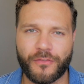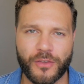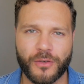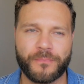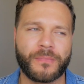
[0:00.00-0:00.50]

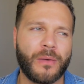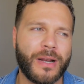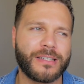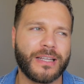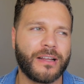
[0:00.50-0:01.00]
few, and when
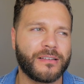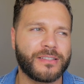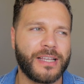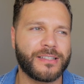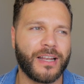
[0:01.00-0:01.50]
I say,
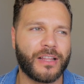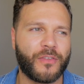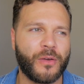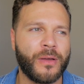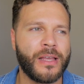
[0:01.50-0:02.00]
say select
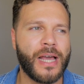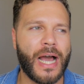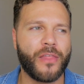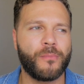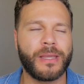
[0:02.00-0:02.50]
few,
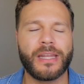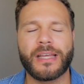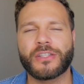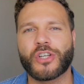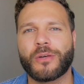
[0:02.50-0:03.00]
I don't mean it
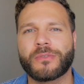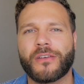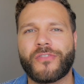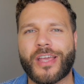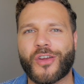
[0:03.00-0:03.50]
in terms
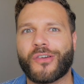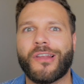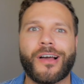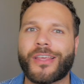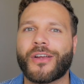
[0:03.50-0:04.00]
of that you're
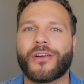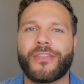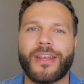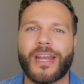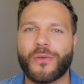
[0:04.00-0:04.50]
luckier
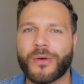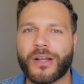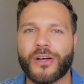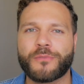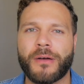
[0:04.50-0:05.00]
than anyone
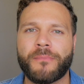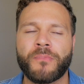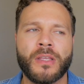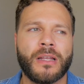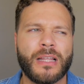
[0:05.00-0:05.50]
else, but
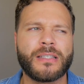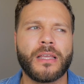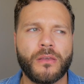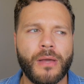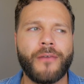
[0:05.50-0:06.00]
let's
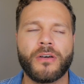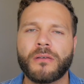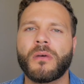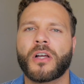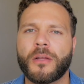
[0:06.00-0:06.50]
say you have
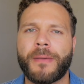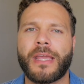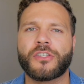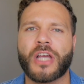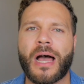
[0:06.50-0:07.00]
a, a good
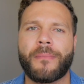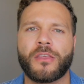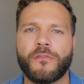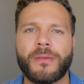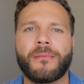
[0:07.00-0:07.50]
paying job
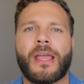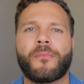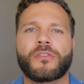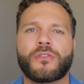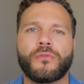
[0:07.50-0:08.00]
and you've been
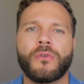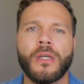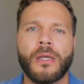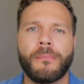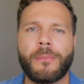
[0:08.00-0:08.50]
able to
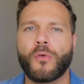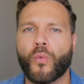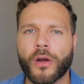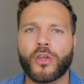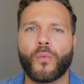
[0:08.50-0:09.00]
maybe
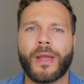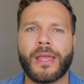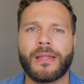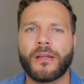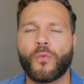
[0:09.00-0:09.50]
work your
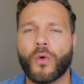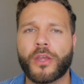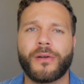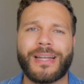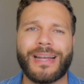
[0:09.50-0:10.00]
way,
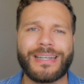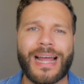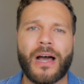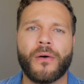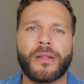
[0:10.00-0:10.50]
work your debt
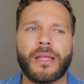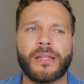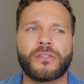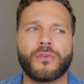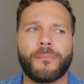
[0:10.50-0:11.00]
down
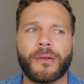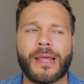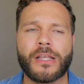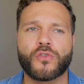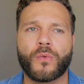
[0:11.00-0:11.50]
into a
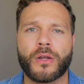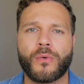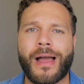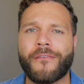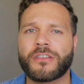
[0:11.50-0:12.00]
place where
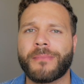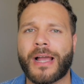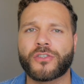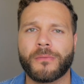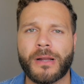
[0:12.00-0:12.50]
you have some
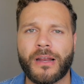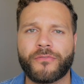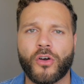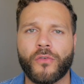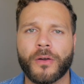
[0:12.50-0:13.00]
extra money
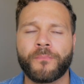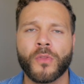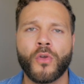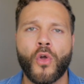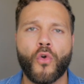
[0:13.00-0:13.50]
left over,
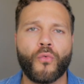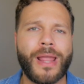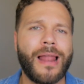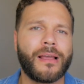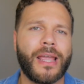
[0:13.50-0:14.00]

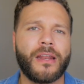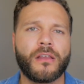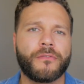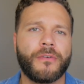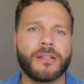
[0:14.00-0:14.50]
reallocating
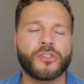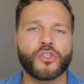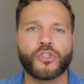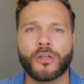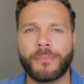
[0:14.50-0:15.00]
your
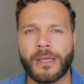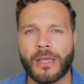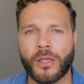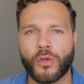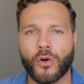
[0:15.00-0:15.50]
funds should
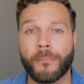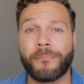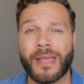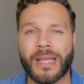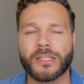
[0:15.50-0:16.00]
be your
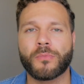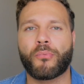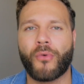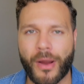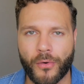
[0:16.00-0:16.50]
biggest
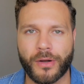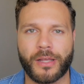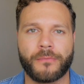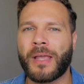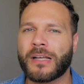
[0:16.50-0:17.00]

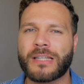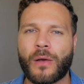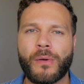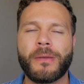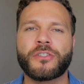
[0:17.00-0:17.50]
priority. Because
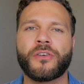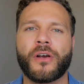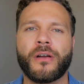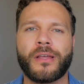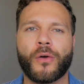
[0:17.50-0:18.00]
like we mentioned
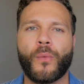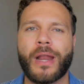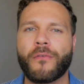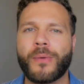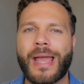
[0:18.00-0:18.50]
earlier,
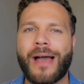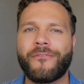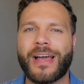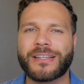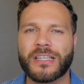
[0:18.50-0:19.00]
whenever we
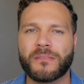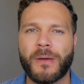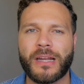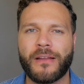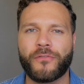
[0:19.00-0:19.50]
have excess
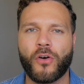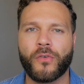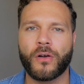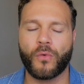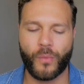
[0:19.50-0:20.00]
money left
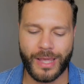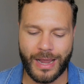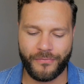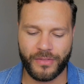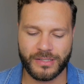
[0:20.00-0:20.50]
over, we
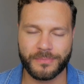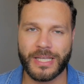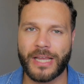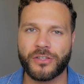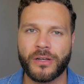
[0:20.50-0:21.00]
have the
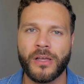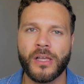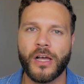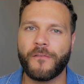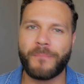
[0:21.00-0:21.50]
temptation
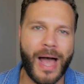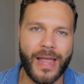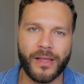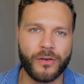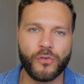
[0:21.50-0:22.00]
of
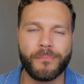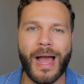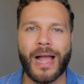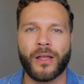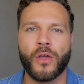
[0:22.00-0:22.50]
buying a new
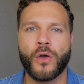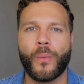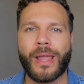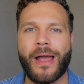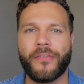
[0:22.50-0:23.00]
bag.
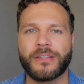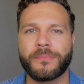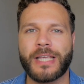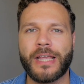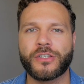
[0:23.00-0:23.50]
We have the
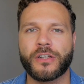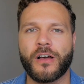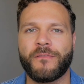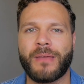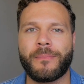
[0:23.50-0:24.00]
temptation
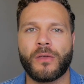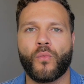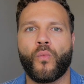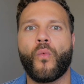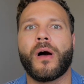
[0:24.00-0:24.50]
of maybe
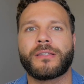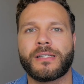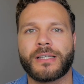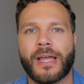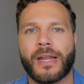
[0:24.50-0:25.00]
wanting
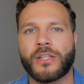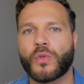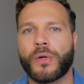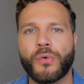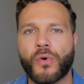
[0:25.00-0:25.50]
to get
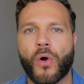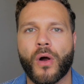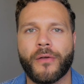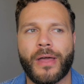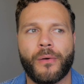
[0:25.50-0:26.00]
into a new
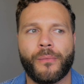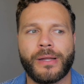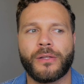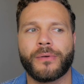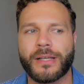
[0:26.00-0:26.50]
car that
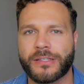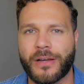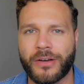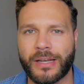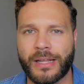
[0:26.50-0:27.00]
we don't
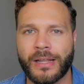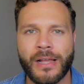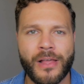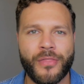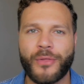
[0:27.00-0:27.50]
necessarily need.
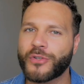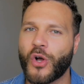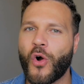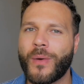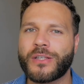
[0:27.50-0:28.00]
There's
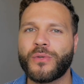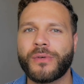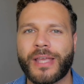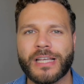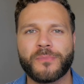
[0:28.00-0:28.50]
always
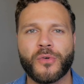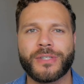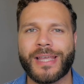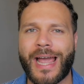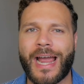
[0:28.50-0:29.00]
new gizmos
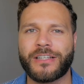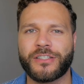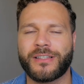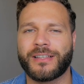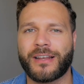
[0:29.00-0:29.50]
and
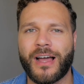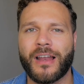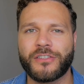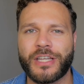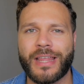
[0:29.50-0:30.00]
gadgets and
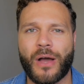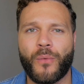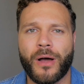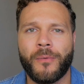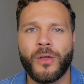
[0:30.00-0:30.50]
technology that,
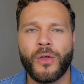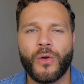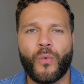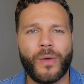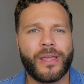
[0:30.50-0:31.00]
well,
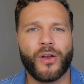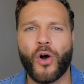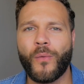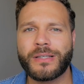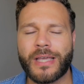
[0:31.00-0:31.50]
we can
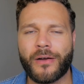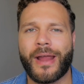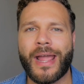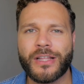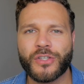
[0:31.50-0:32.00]
always get our
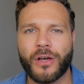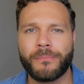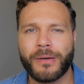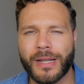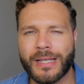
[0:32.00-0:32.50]
hands
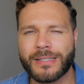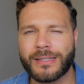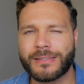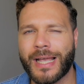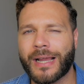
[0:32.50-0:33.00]
on, but is
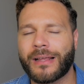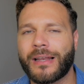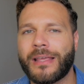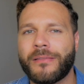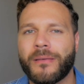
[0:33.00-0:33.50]
it
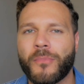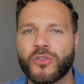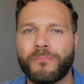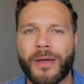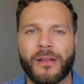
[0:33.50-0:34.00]
technically the
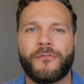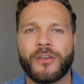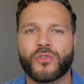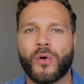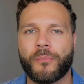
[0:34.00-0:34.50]
most
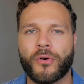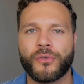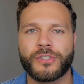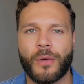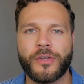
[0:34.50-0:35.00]
beneficial
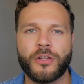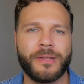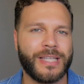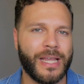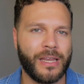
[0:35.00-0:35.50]
approach that we should be
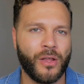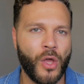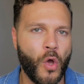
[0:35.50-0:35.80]
taking